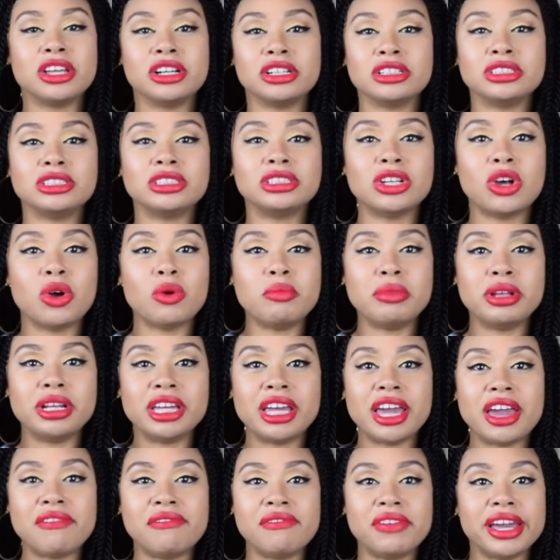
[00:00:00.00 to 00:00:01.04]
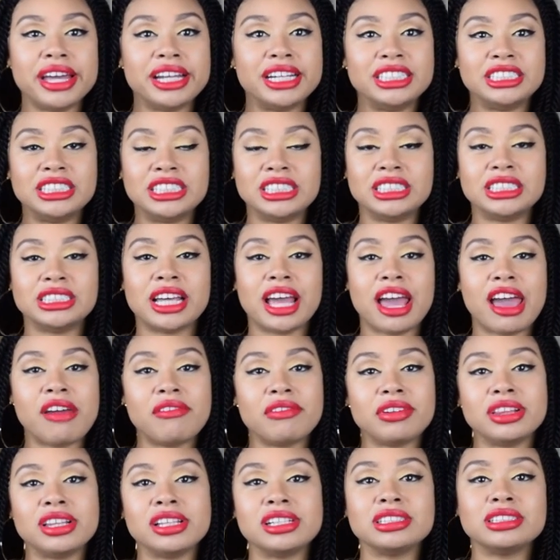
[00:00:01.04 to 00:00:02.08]
there's so many advantages to
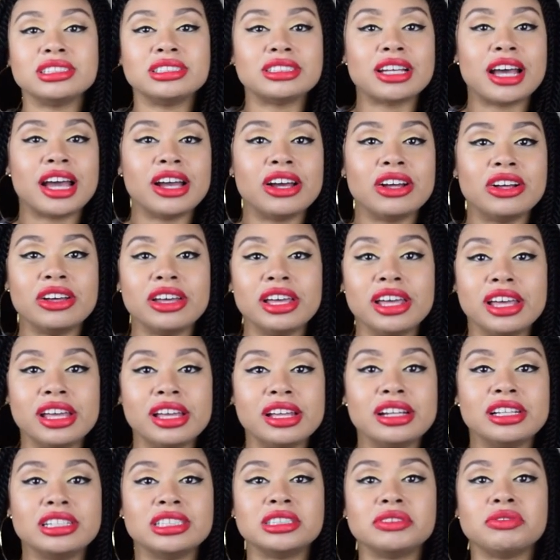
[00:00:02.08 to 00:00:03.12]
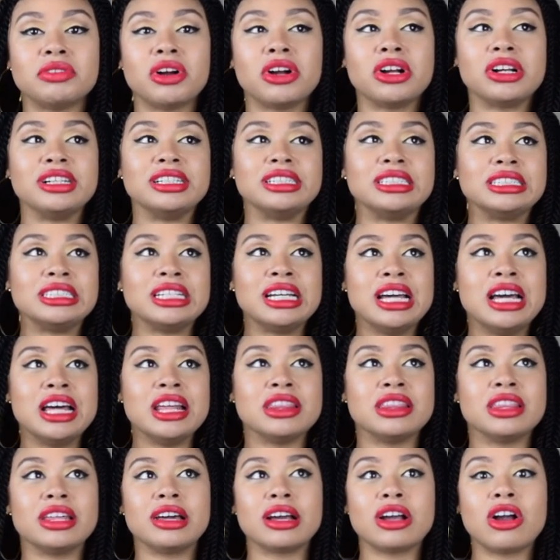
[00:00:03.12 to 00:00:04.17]
having this style in as far as
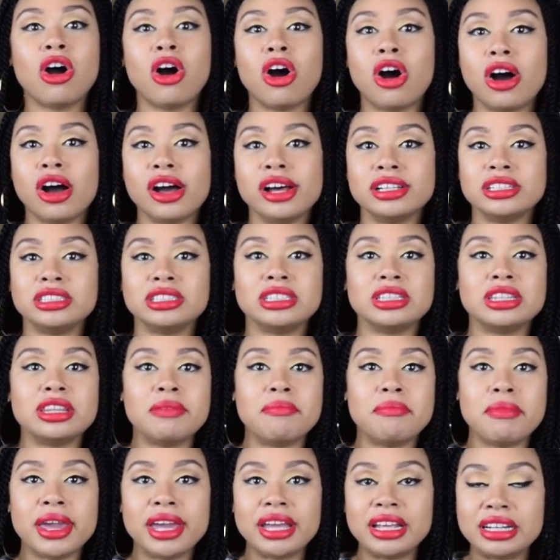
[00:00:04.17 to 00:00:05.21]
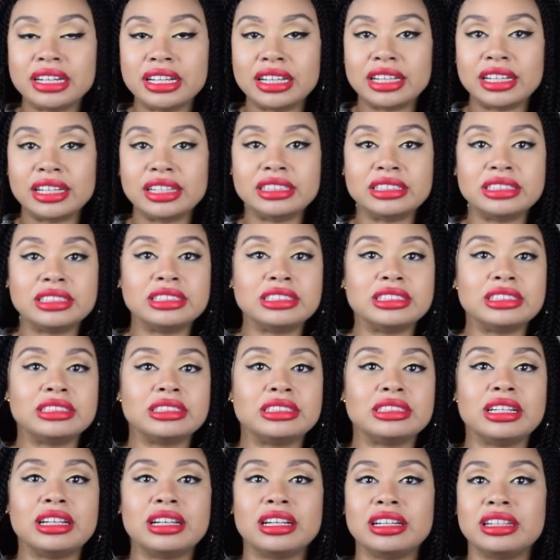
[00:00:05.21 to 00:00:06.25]
the cost, the maintenance,
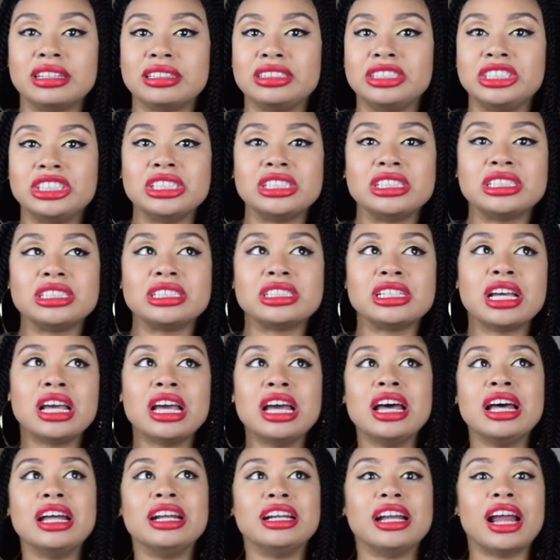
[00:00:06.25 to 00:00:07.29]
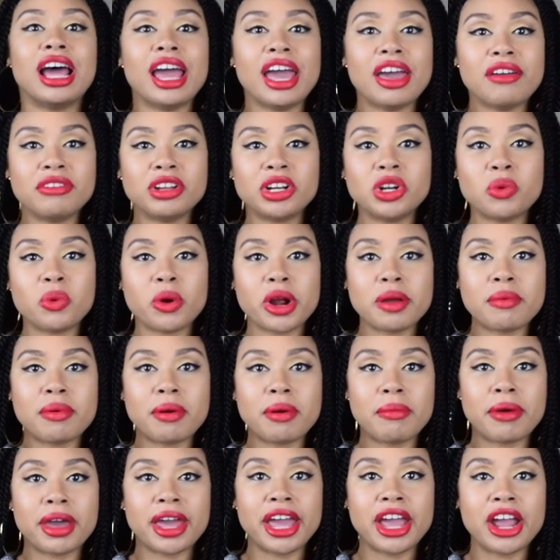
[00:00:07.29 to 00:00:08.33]
uh, just not having to worry about
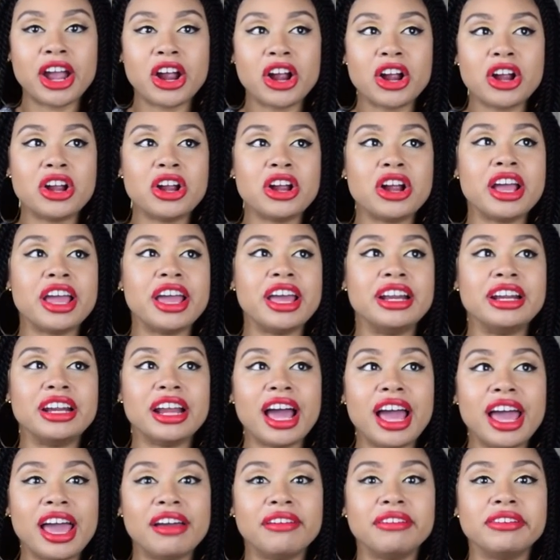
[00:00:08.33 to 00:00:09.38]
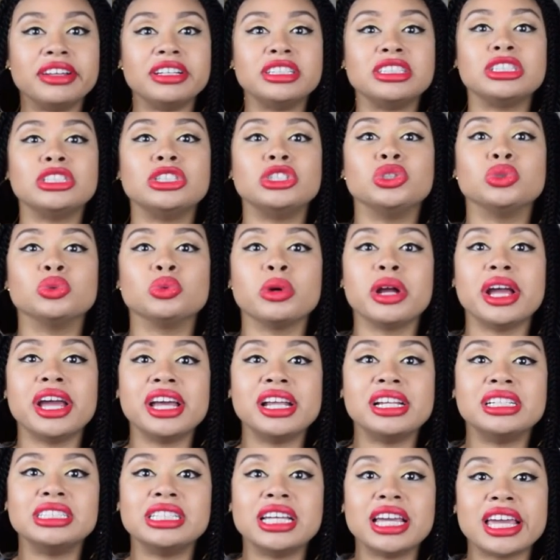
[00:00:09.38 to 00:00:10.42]
my hair and not having to
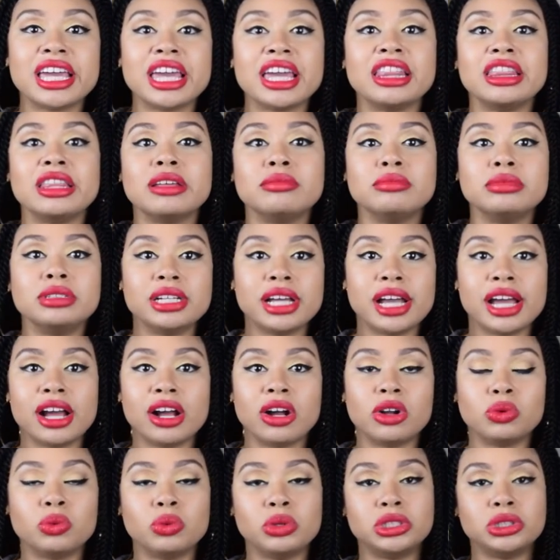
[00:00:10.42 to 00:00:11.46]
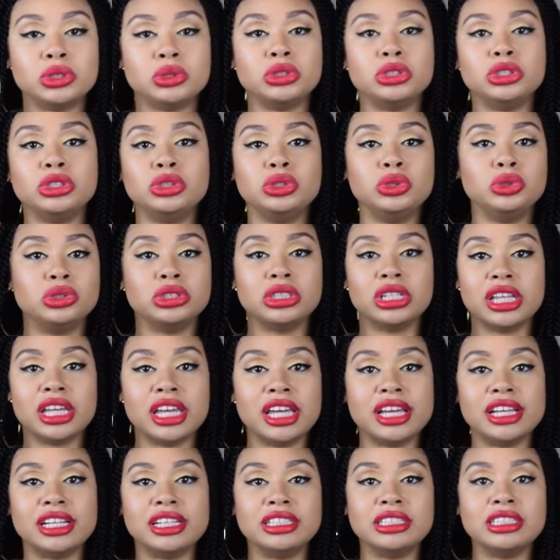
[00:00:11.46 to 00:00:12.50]
dread taking them down, which
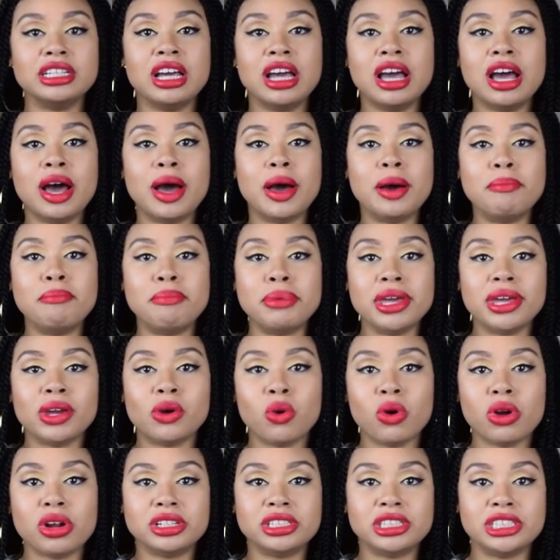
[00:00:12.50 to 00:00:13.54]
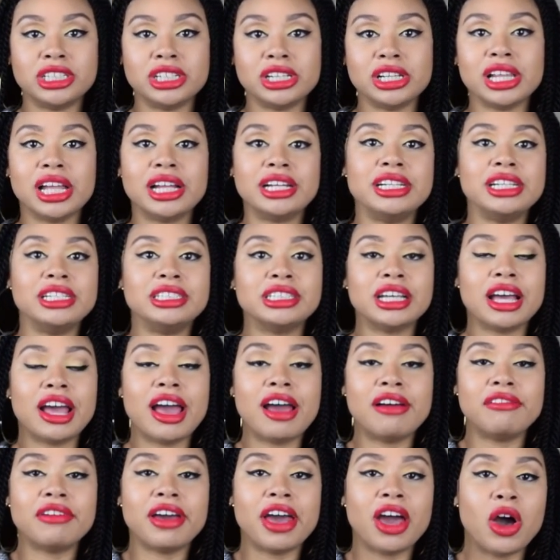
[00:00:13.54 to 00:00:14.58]
usually is a big ordeal. I need to
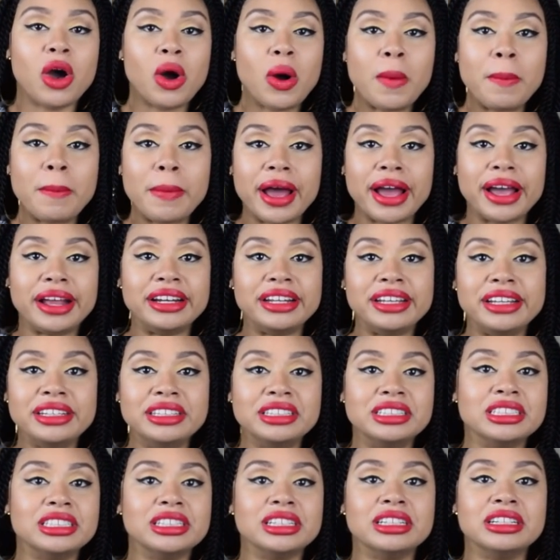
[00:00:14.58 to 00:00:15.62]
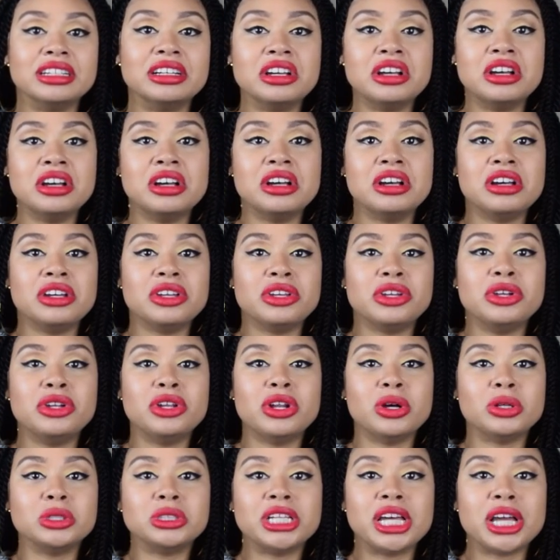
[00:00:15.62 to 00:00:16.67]
have help. I need to, you
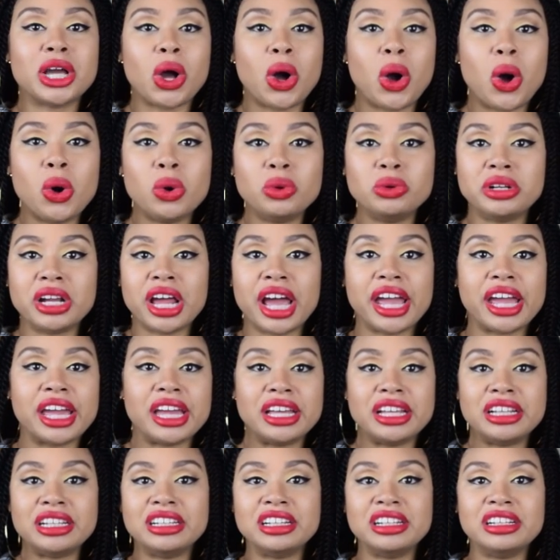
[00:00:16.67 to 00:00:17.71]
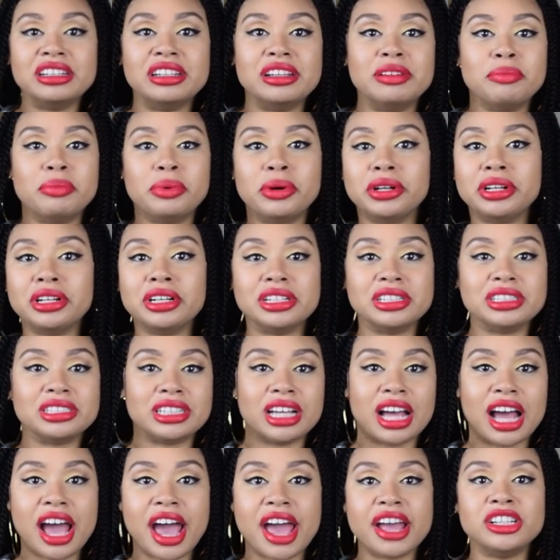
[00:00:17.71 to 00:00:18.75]
know, take a whole night and put it
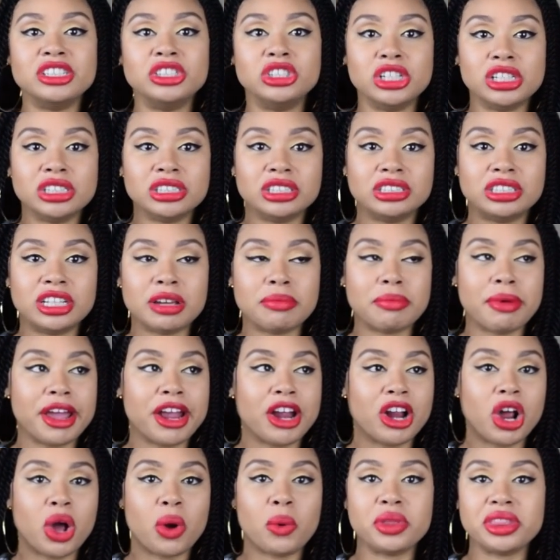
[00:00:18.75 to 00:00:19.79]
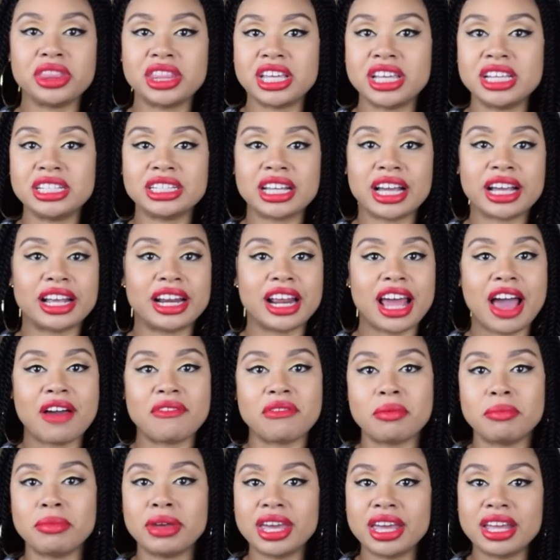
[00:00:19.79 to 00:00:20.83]
aside just to take my hair out. With these, I can have
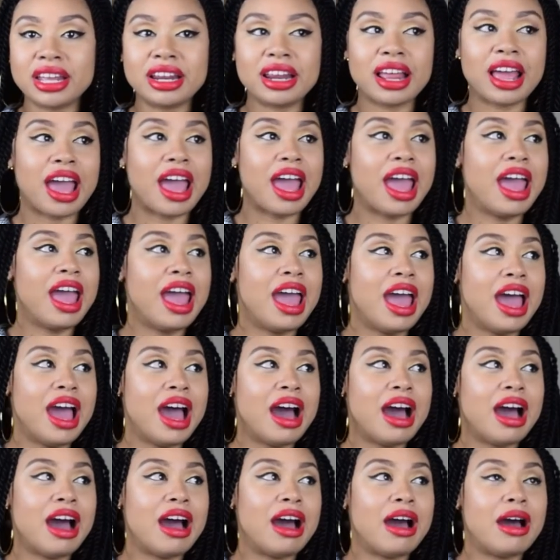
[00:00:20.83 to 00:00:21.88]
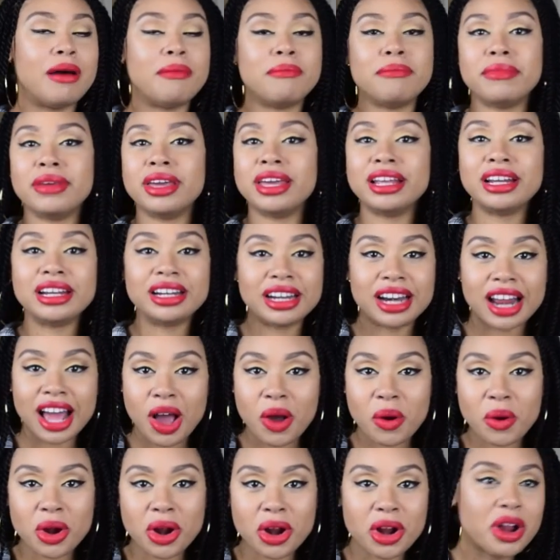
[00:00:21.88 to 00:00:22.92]
them in um, in an
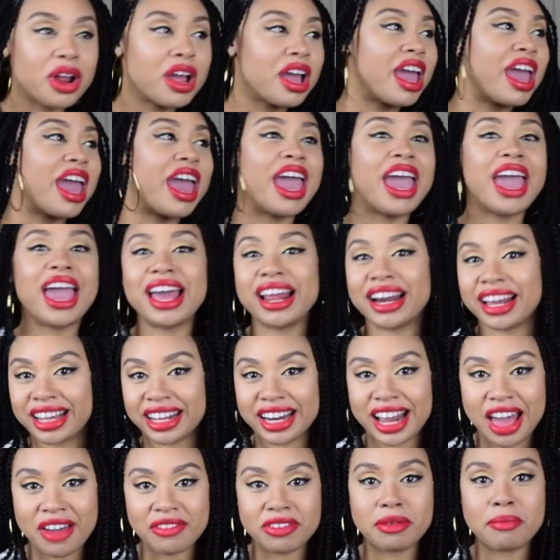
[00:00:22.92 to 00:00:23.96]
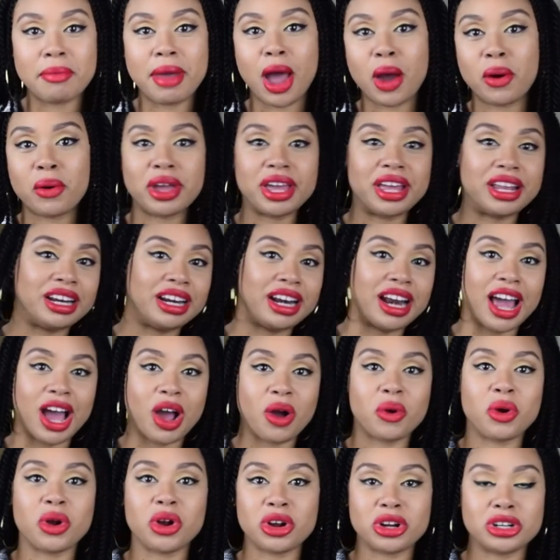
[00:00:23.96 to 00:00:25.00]
hour and I can have them out in an
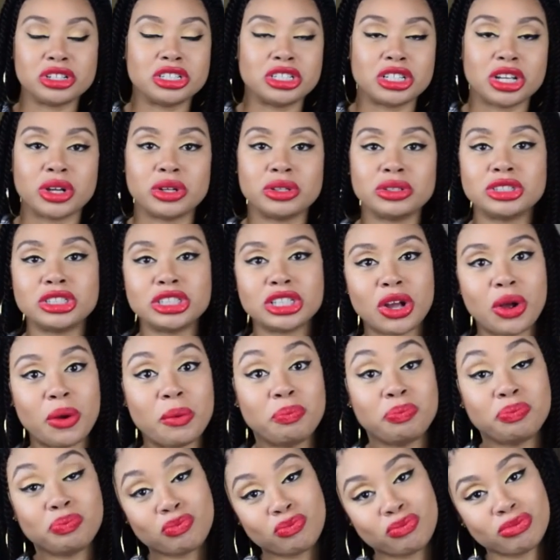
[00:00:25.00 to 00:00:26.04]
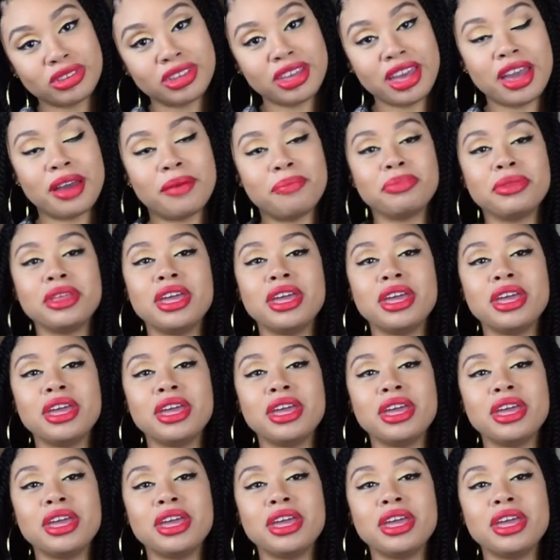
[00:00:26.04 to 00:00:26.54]
hour or so. So yeah,